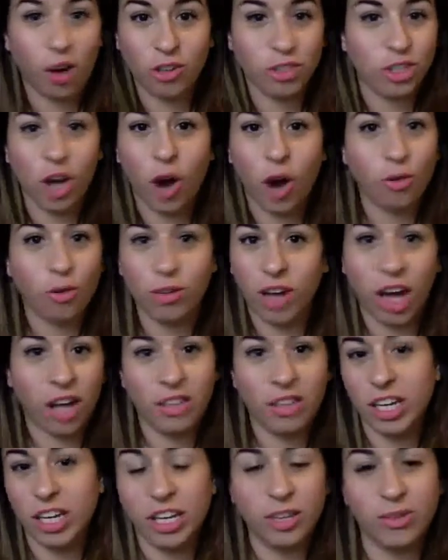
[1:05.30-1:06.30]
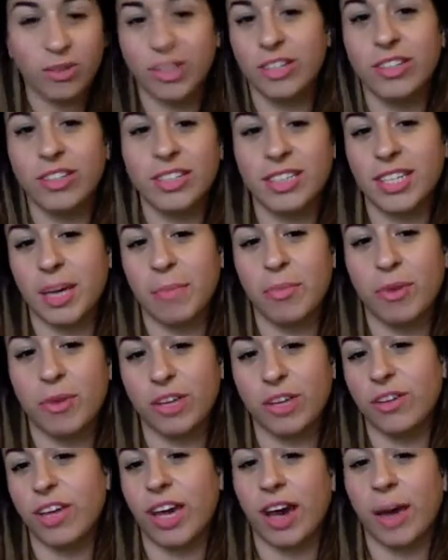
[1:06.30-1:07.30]
don't. I'll tell you what you can skip, what
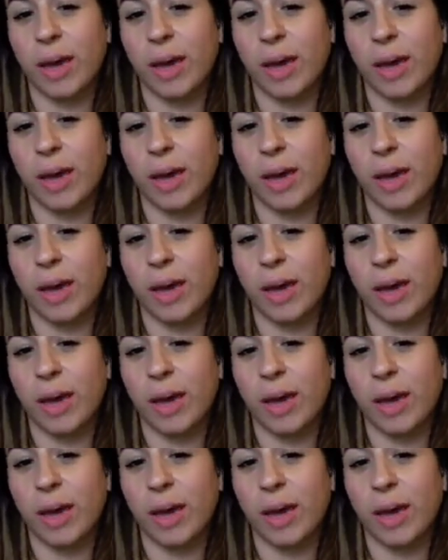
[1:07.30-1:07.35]
you can't.